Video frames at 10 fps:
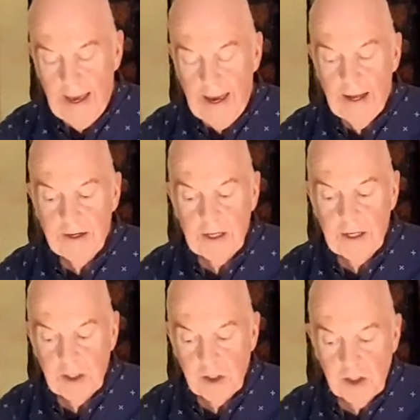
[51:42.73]
And
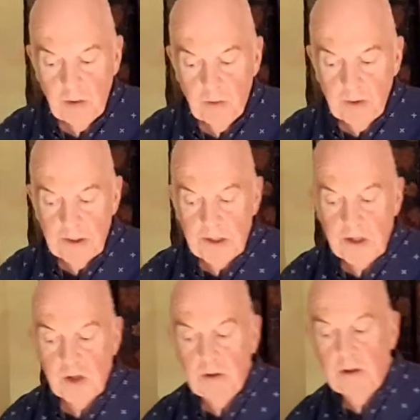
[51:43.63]
she wrote this
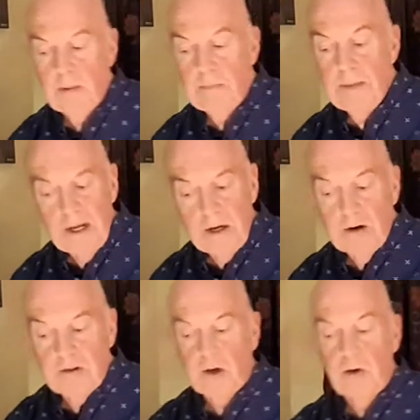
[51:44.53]
tune many years
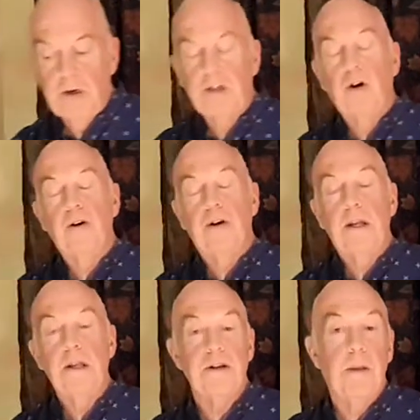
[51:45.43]
ago. It's called
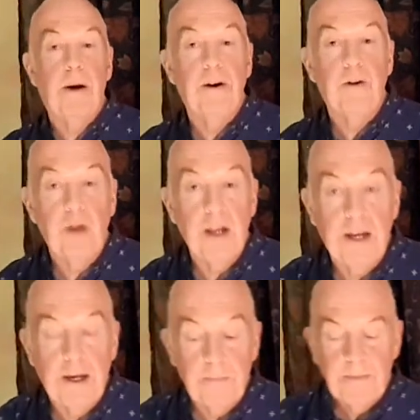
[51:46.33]
Lisnabon
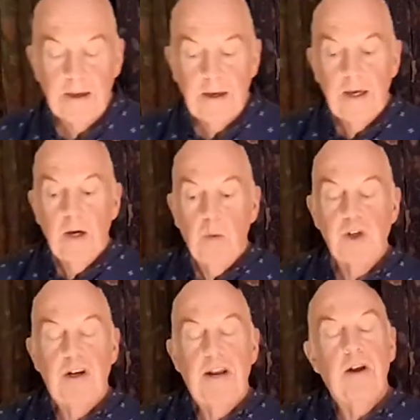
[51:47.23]
Riana,
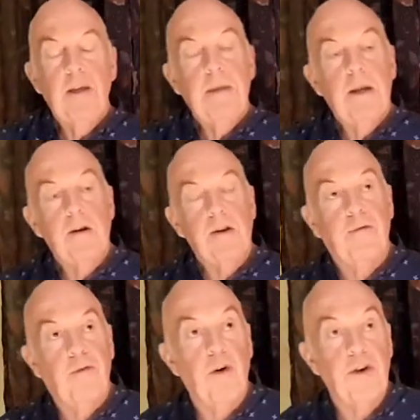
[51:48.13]
which literally means the
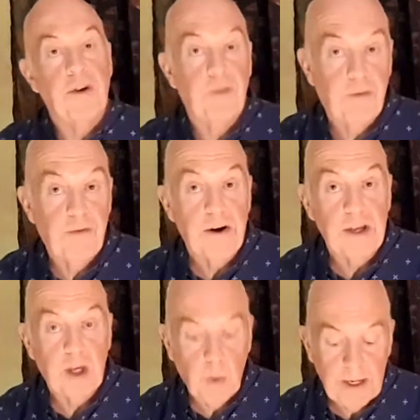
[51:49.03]
fort of the fairy
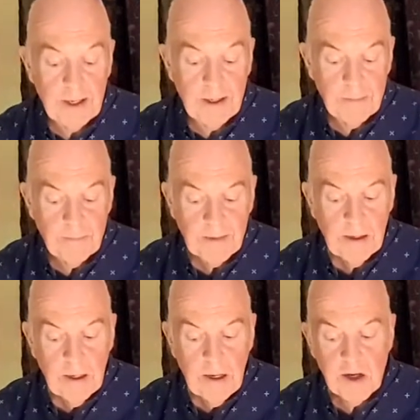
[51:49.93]
queen.
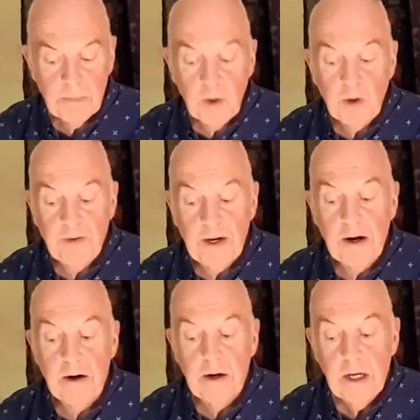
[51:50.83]
It's a beautiful air.